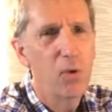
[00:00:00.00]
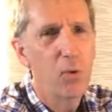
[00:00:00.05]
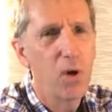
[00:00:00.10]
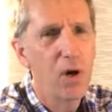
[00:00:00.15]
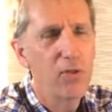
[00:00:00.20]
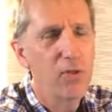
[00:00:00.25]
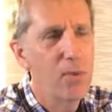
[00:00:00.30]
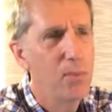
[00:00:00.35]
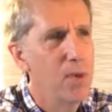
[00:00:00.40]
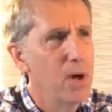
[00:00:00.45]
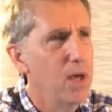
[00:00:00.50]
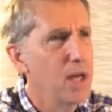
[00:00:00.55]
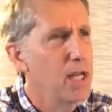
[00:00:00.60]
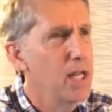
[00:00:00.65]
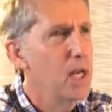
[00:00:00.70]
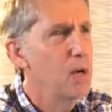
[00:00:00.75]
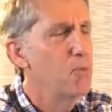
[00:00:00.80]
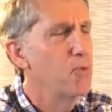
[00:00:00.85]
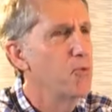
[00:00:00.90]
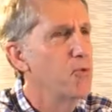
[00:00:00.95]
They want the
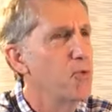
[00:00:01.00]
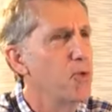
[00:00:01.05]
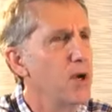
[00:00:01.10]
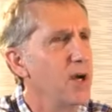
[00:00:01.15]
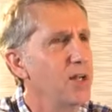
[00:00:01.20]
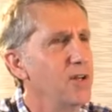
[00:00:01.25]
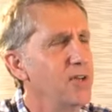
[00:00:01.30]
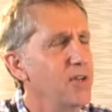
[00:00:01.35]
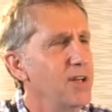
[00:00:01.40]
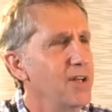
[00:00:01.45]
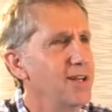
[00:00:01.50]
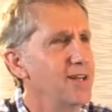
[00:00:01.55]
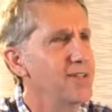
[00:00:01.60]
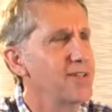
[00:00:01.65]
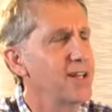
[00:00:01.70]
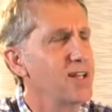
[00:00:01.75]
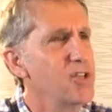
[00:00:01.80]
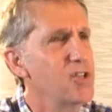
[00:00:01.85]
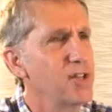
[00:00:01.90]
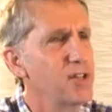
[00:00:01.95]
money up front, and
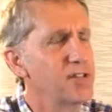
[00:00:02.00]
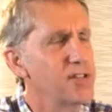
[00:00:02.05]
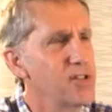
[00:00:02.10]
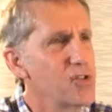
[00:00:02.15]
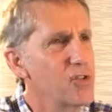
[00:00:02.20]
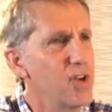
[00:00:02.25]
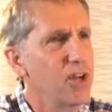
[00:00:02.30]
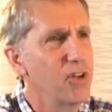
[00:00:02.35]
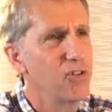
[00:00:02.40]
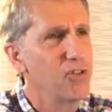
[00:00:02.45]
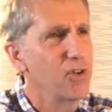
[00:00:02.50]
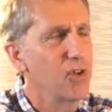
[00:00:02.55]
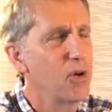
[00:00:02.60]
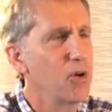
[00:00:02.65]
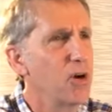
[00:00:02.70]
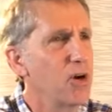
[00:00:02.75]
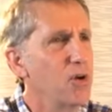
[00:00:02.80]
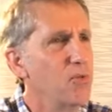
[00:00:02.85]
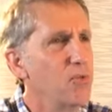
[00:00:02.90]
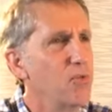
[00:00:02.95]
it's such a stress,
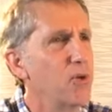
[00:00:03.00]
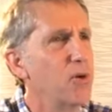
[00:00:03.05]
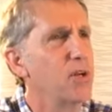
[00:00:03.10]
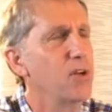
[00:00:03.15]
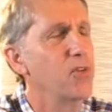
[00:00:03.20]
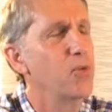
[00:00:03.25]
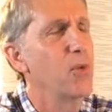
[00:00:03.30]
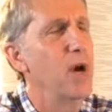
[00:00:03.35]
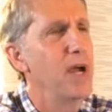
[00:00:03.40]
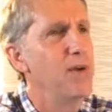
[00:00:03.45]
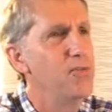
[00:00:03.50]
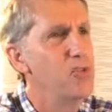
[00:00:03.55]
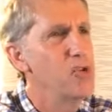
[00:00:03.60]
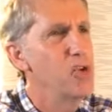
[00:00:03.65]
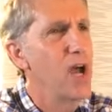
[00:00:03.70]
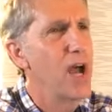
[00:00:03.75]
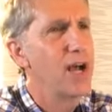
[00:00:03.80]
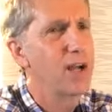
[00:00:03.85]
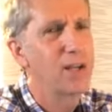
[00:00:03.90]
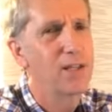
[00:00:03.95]
Lord, for his wife
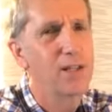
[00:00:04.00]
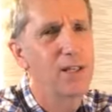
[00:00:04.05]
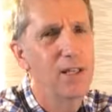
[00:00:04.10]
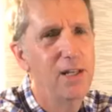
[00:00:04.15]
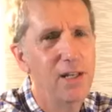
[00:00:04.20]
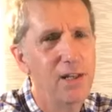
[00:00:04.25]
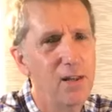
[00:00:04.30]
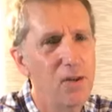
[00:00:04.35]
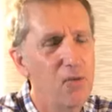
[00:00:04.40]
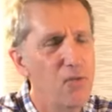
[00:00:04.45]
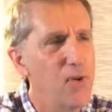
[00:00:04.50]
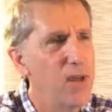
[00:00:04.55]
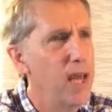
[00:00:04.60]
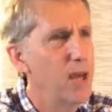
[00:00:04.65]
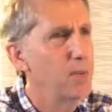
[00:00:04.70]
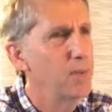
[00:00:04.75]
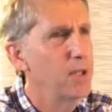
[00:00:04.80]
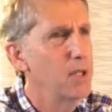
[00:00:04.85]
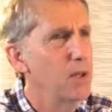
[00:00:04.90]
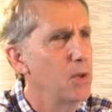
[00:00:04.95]
Jacqueline and the
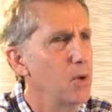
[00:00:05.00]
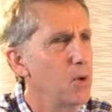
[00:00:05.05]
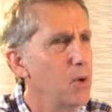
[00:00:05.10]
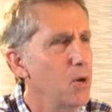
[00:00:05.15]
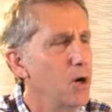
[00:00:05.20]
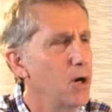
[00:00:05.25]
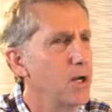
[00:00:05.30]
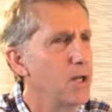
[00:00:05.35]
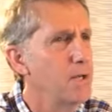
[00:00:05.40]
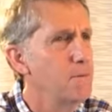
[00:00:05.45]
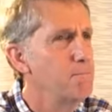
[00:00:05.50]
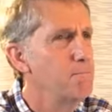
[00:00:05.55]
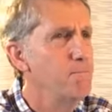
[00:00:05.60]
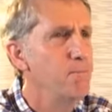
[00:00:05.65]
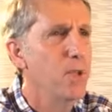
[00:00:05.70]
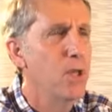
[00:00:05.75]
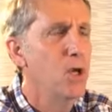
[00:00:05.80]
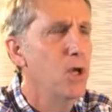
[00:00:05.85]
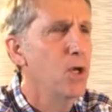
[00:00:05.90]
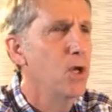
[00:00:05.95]
family, Lord. And
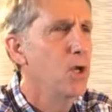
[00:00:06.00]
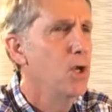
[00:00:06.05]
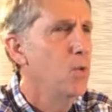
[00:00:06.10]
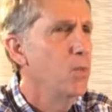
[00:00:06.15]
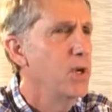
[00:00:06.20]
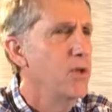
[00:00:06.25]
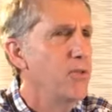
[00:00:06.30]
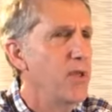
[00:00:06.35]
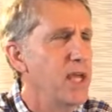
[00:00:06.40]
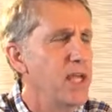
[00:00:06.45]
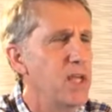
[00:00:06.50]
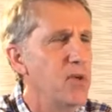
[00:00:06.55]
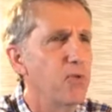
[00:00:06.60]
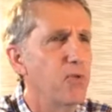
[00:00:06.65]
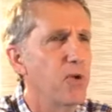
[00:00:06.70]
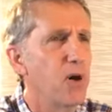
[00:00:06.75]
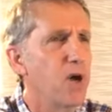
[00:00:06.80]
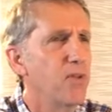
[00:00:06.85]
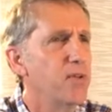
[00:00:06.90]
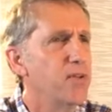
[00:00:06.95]
we thank you
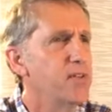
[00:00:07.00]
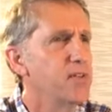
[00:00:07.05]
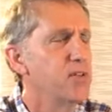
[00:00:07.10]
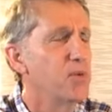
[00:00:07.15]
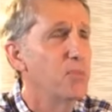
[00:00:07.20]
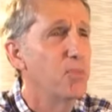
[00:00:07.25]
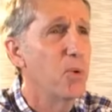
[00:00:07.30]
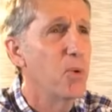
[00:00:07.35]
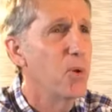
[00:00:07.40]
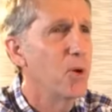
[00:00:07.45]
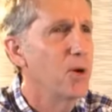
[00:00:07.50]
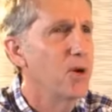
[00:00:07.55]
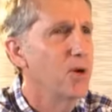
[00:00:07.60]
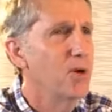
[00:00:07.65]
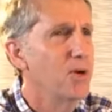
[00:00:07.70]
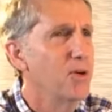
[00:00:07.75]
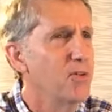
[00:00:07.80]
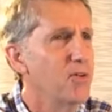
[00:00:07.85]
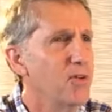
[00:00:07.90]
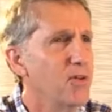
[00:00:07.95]
for all the
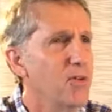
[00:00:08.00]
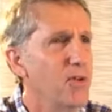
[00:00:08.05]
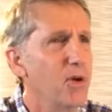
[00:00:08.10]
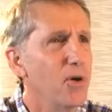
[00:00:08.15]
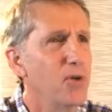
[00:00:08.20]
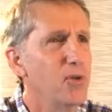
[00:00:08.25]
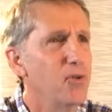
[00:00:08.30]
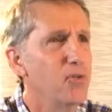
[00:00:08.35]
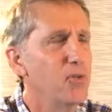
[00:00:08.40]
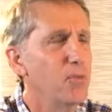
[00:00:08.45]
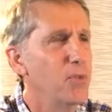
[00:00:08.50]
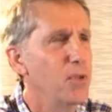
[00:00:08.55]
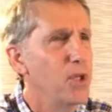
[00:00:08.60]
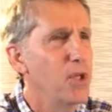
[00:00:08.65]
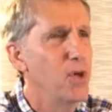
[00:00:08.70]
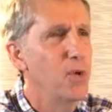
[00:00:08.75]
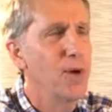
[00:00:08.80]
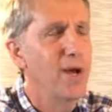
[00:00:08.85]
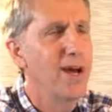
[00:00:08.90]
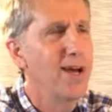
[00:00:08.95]
supporters and those from the
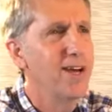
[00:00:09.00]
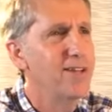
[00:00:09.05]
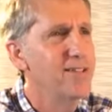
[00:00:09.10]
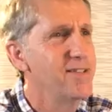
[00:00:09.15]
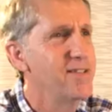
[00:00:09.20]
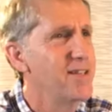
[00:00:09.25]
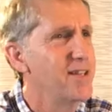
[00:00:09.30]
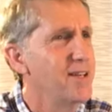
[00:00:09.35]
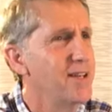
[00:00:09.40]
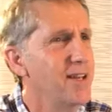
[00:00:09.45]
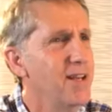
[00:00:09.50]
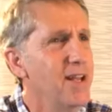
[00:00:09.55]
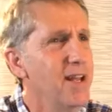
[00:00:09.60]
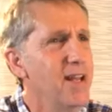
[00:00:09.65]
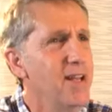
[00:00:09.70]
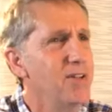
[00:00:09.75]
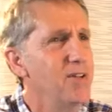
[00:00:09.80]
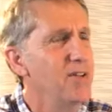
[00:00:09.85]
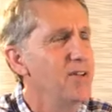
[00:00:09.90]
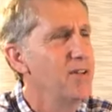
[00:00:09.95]
U.S. and
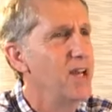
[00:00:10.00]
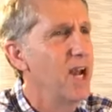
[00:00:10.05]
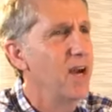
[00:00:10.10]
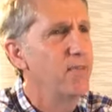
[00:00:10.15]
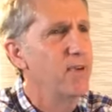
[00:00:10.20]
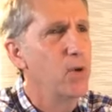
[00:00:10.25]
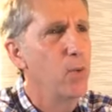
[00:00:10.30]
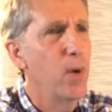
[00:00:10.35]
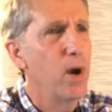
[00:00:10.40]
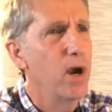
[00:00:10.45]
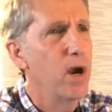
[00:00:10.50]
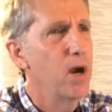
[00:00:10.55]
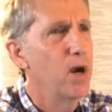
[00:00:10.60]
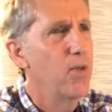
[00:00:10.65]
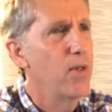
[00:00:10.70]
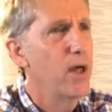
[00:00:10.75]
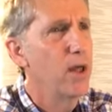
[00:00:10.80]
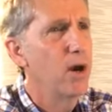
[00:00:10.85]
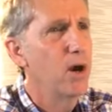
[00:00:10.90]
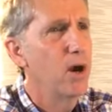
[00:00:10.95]
just
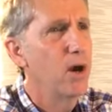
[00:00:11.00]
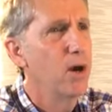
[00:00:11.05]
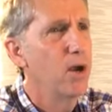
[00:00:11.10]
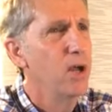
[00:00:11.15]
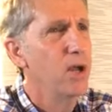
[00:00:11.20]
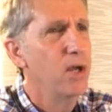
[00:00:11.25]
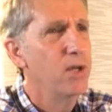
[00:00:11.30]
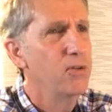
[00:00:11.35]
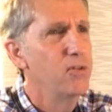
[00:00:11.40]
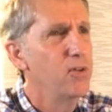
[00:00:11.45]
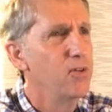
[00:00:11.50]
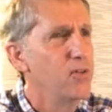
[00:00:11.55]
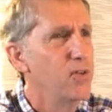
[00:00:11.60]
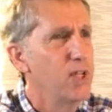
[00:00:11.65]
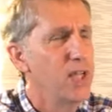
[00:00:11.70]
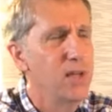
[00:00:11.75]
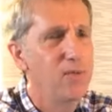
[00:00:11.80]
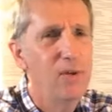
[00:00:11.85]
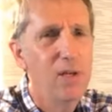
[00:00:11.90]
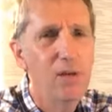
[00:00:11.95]
everywhere that are
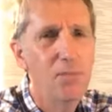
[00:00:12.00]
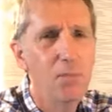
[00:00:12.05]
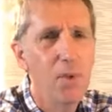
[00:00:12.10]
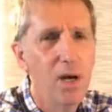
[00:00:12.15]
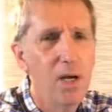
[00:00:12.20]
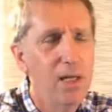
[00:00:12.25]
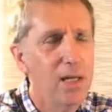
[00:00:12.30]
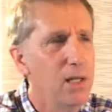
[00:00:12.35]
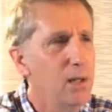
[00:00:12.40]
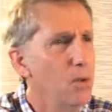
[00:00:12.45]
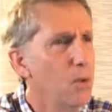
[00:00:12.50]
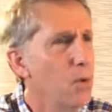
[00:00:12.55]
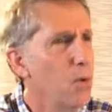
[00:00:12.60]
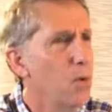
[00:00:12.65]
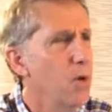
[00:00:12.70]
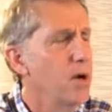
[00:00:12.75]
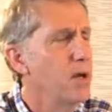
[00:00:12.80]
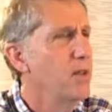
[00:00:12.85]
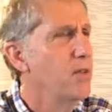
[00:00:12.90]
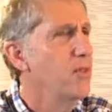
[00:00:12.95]
just giving money,
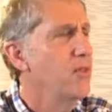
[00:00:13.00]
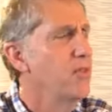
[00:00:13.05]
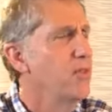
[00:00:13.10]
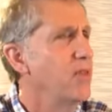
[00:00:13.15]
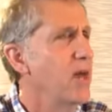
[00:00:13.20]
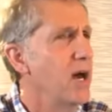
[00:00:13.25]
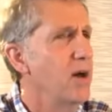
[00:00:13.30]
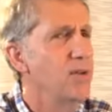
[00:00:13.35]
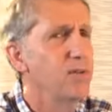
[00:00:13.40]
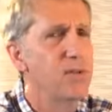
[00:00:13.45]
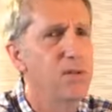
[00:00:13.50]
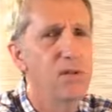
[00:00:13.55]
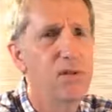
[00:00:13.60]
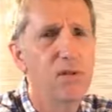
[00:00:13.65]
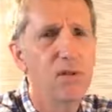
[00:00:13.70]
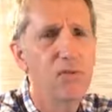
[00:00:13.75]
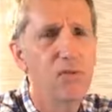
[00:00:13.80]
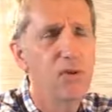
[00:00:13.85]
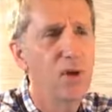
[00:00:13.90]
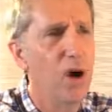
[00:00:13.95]
Lord, and
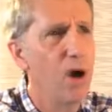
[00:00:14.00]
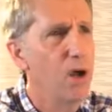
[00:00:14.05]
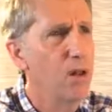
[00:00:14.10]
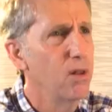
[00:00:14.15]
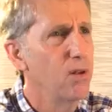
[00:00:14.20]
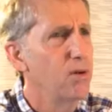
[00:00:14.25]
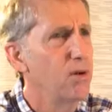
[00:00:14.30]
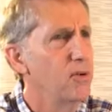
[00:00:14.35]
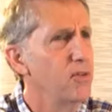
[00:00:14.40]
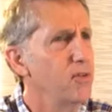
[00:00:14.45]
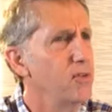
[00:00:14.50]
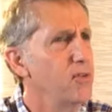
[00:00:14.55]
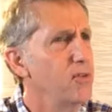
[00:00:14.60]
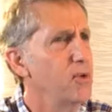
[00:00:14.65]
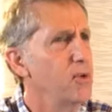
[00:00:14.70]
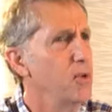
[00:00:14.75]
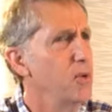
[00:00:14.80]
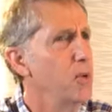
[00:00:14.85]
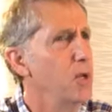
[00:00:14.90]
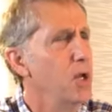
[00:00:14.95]
thousands of dollars
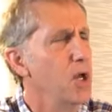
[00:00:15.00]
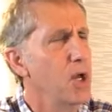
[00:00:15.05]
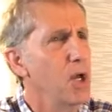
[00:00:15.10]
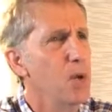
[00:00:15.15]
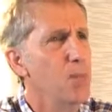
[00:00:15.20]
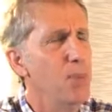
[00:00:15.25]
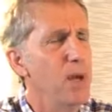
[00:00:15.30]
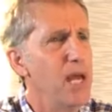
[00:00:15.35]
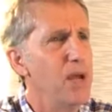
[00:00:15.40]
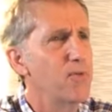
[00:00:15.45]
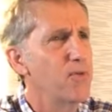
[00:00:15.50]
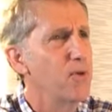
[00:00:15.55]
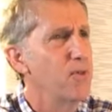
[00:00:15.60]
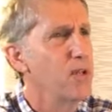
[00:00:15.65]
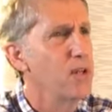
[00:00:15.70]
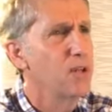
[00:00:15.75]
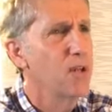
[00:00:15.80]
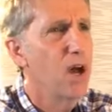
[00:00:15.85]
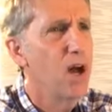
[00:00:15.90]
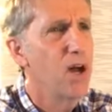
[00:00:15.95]
to pay for
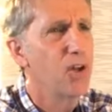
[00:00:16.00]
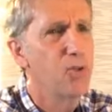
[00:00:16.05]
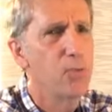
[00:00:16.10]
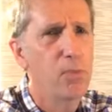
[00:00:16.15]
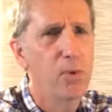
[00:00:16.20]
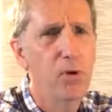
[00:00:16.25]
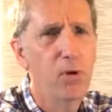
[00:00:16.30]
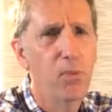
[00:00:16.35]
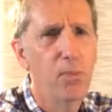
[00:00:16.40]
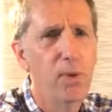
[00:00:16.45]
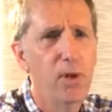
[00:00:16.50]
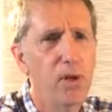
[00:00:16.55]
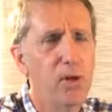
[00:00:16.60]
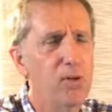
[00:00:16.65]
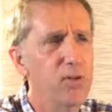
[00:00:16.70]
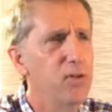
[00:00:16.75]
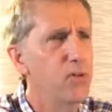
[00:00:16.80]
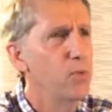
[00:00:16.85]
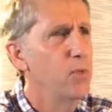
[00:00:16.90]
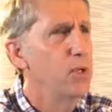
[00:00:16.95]
these hospital
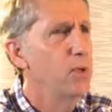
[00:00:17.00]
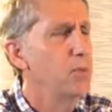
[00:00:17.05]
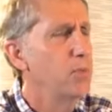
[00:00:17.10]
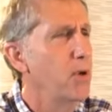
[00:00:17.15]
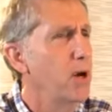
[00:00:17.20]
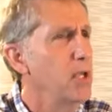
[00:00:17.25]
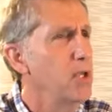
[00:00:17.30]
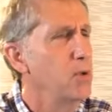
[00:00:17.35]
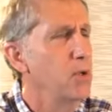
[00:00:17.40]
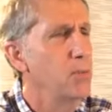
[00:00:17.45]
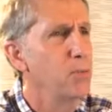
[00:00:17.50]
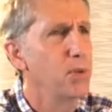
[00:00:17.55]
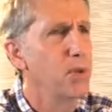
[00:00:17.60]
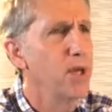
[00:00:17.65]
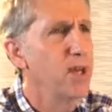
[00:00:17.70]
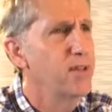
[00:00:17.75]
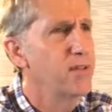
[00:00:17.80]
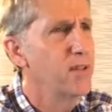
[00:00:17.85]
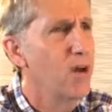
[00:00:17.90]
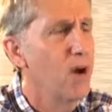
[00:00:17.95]
bills. And we pray you would
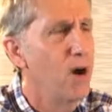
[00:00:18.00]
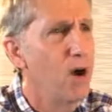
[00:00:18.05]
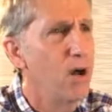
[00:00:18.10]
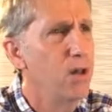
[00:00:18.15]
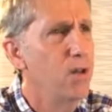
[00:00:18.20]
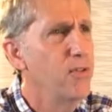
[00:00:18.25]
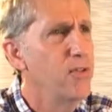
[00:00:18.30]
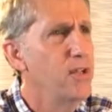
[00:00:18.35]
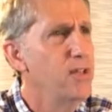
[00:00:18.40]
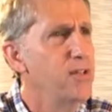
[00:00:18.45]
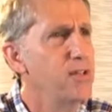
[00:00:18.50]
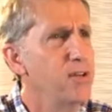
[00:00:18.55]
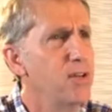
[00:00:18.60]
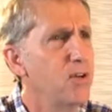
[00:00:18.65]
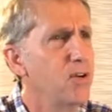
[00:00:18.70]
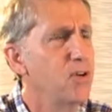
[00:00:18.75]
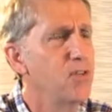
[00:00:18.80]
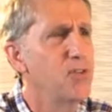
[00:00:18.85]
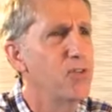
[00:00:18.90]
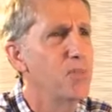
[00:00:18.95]
bless all these
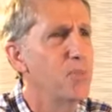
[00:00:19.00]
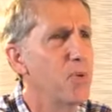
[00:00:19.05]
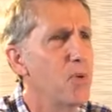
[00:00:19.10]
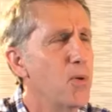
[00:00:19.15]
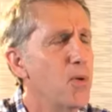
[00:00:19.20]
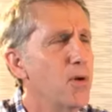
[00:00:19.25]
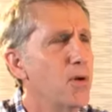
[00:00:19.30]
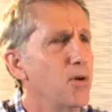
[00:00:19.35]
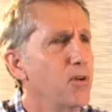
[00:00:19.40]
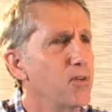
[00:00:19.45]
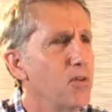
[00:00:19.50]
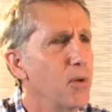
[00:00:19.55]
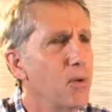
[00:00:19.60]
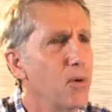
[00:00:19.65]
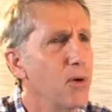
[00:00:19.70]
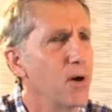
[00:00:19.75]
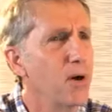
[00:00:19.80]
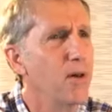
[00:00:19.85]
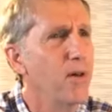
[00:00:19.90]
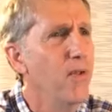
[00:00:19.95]
dear supporters,
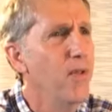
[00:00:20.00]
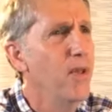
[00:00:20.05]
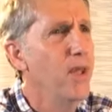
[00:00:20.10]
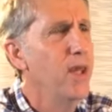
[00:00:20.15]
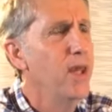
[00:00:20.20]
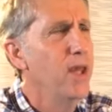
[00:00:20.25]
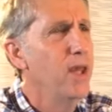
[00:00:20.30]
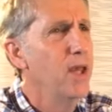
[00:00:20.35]
Lord.